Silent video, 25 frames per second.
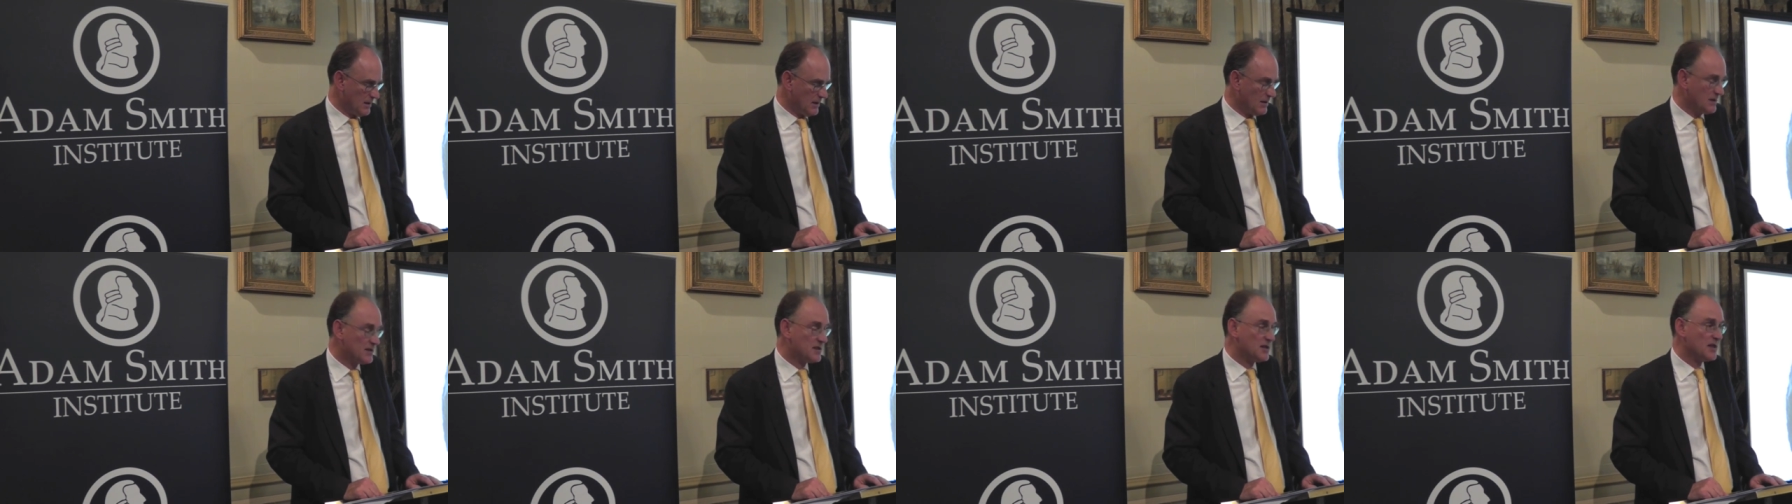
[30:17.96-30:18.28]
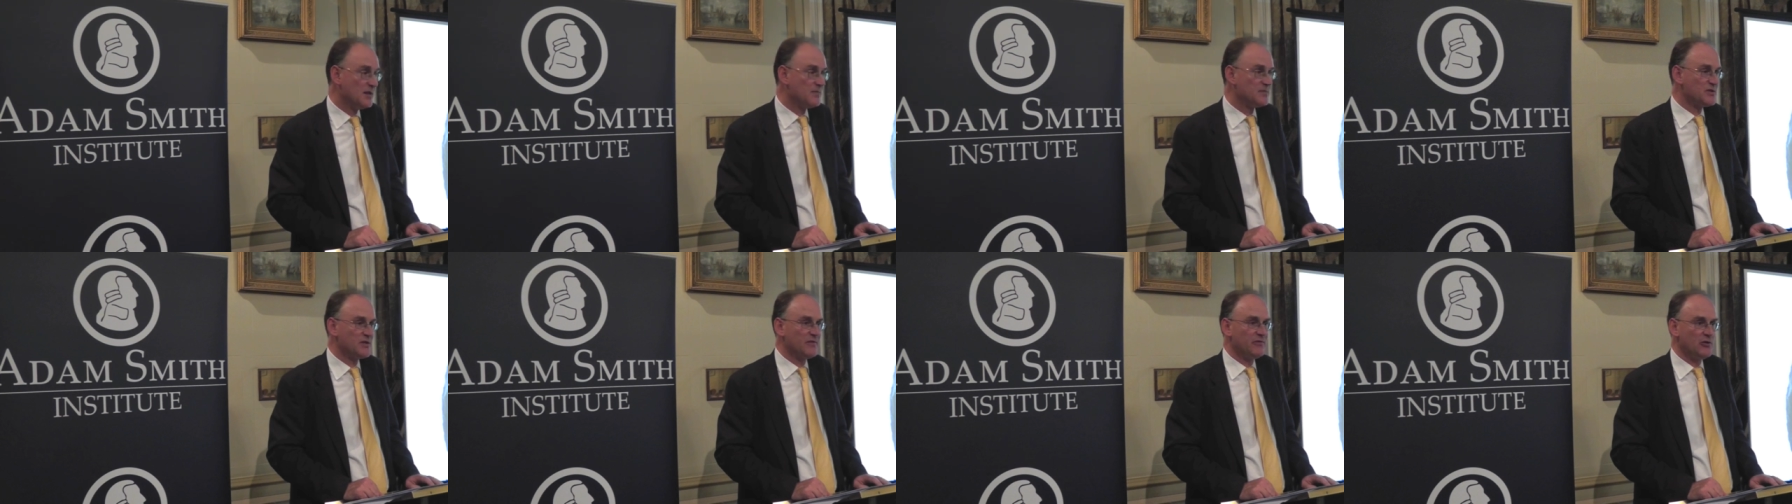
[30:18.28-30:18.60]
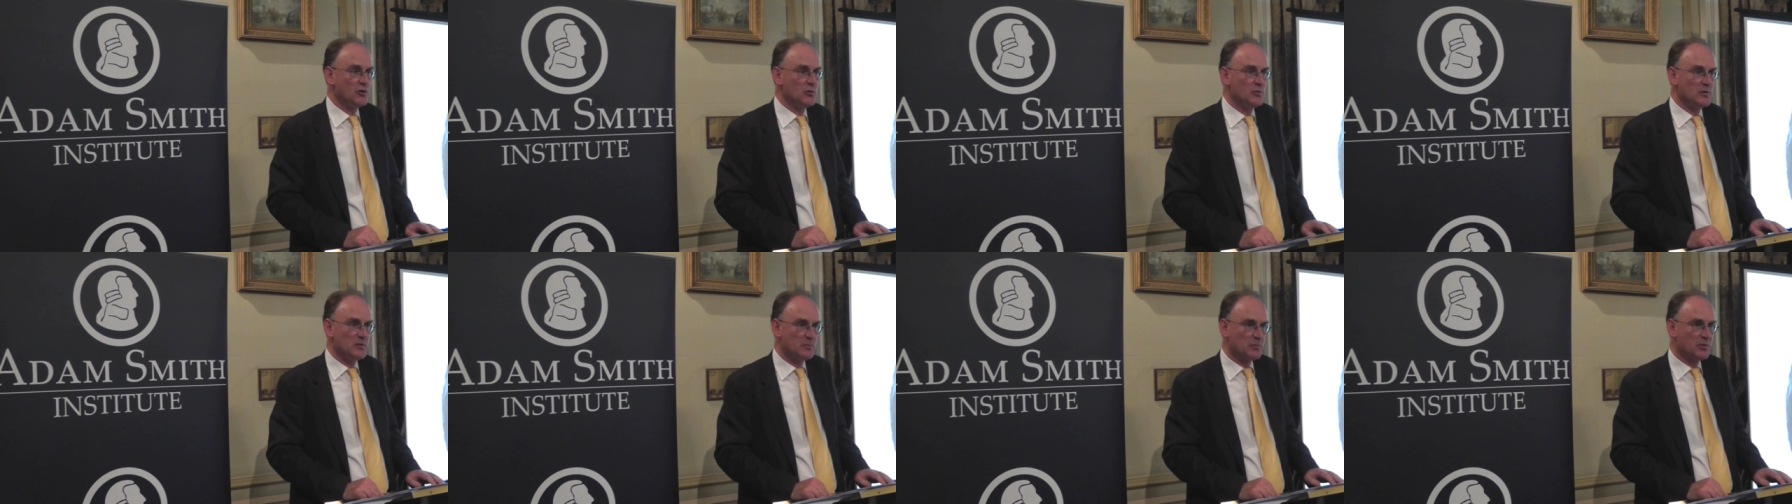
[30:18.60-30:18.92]
In terms of
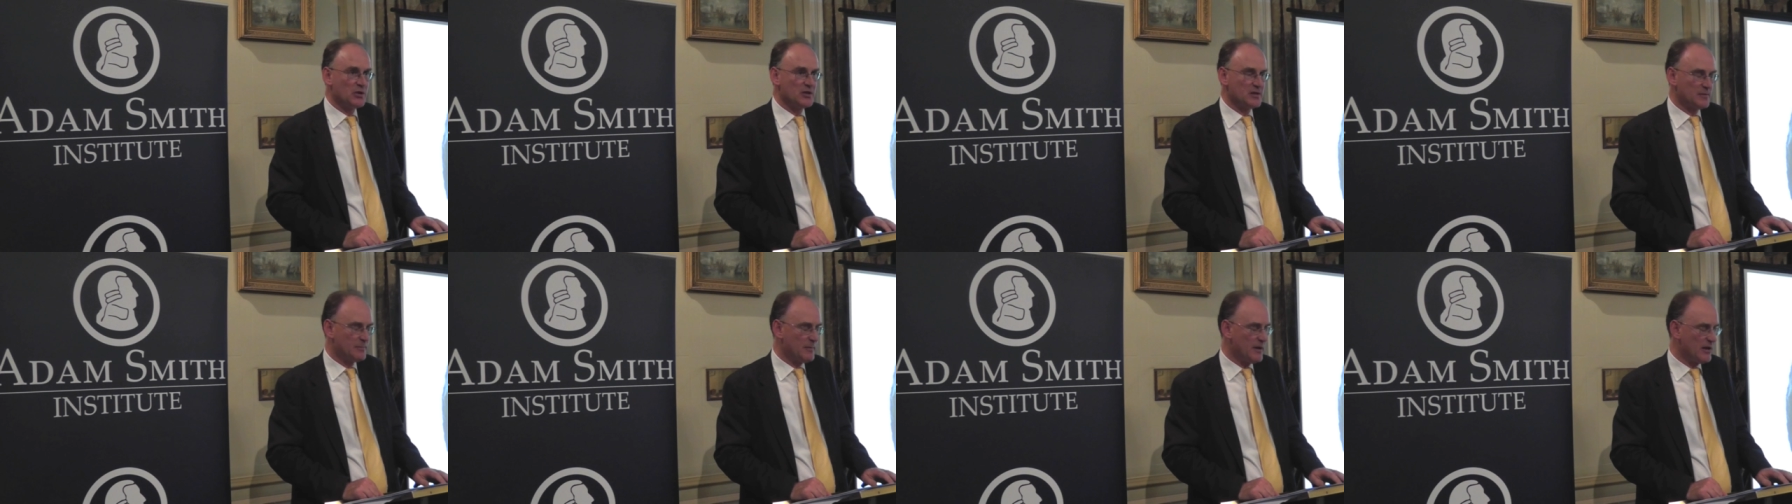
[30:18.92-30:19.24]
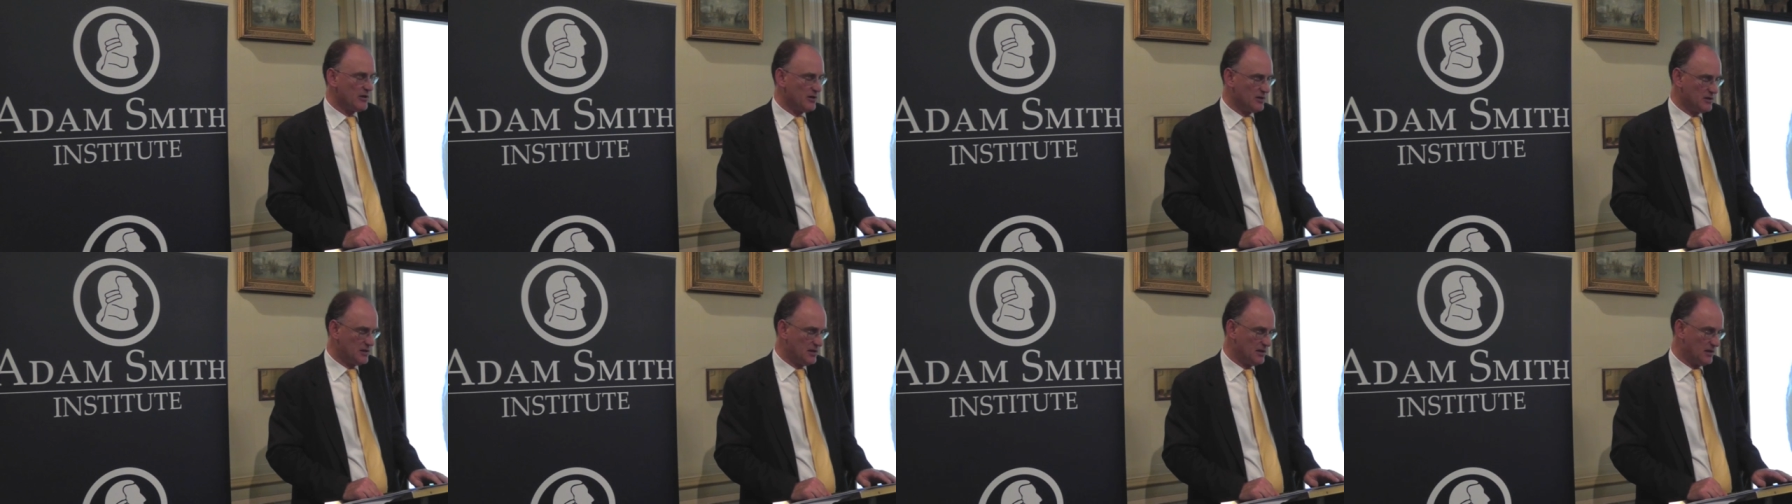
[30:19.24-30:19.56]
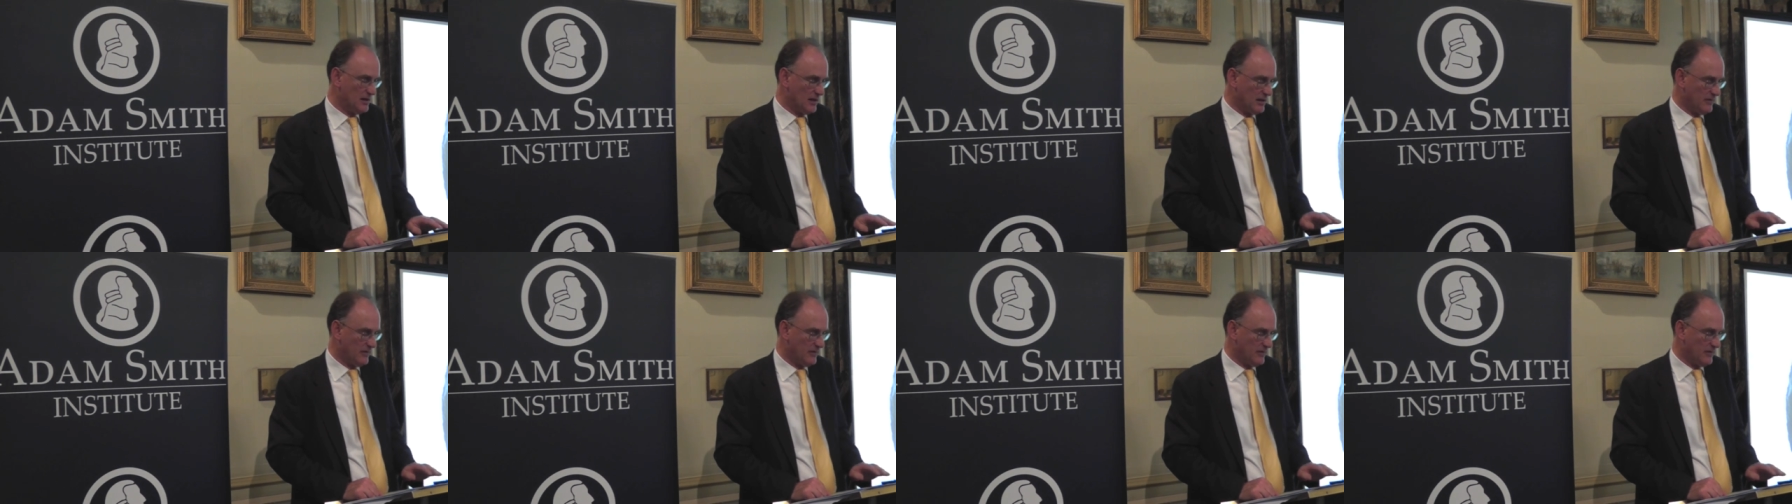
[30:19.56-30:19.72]
human prosperity,